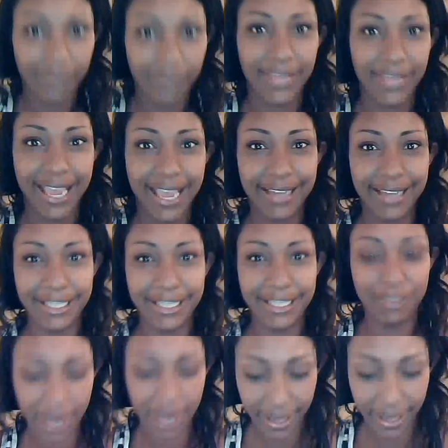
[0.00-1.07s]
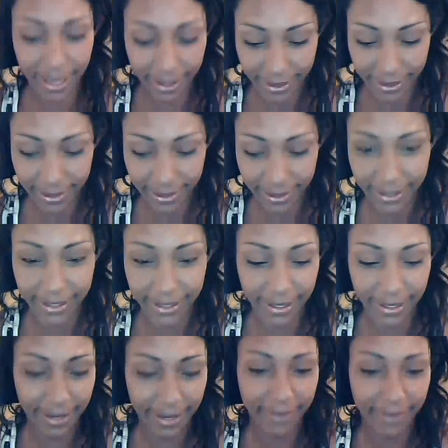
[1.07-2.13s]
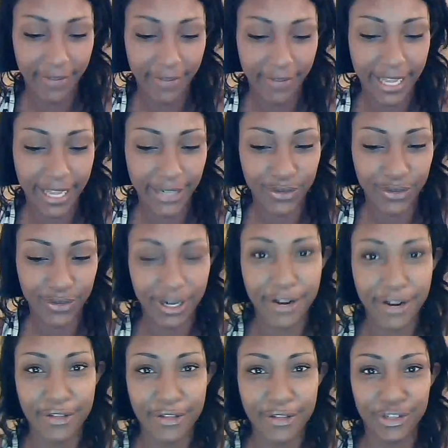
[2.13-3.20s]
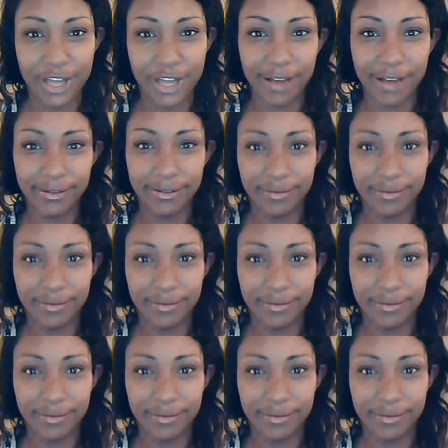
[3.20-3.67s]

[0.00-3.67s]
Candidly speaking, I like doing another show.